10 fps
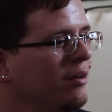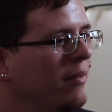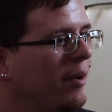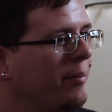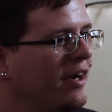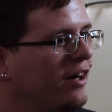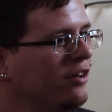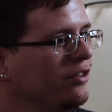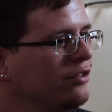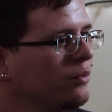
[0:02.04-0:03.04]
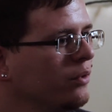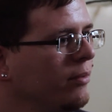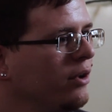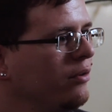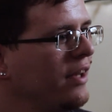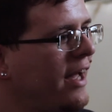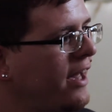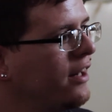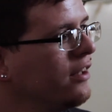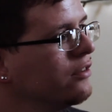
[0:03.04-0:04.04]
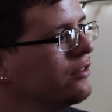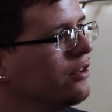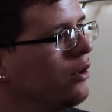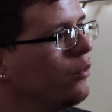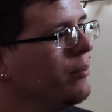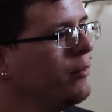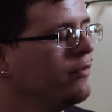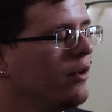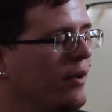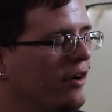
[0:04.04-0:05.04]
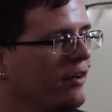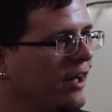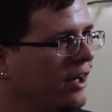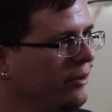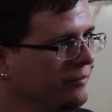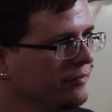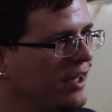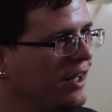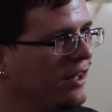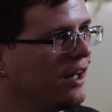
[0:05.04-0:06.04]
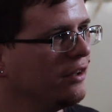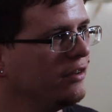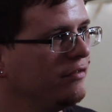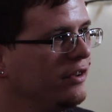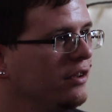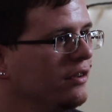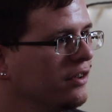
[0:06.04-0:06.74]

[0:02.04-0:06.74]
My parents were both addicts, so we moved around a lot, and I lived in